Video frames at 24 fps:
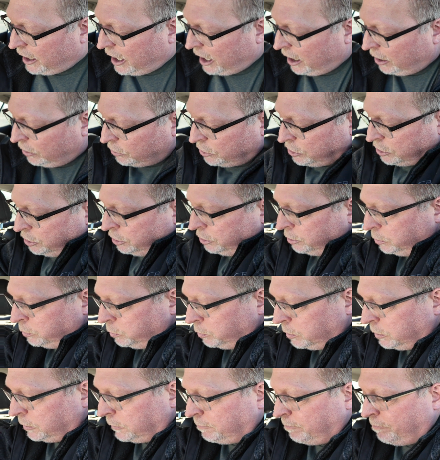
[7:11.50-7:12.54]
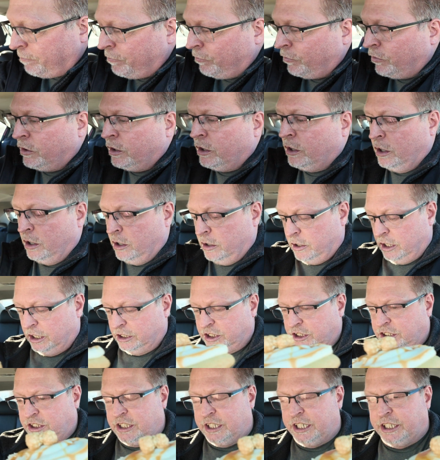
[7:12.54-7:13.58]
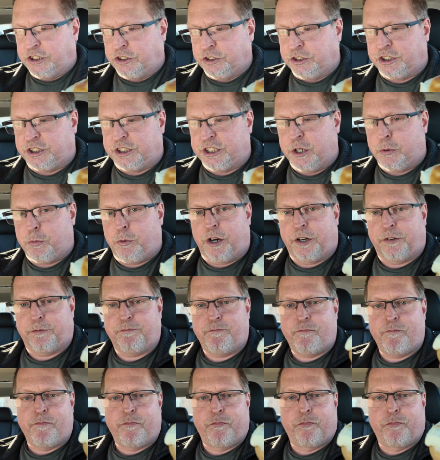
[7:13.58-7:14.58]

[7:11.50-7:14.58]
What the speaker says: now to, this is an interesting one.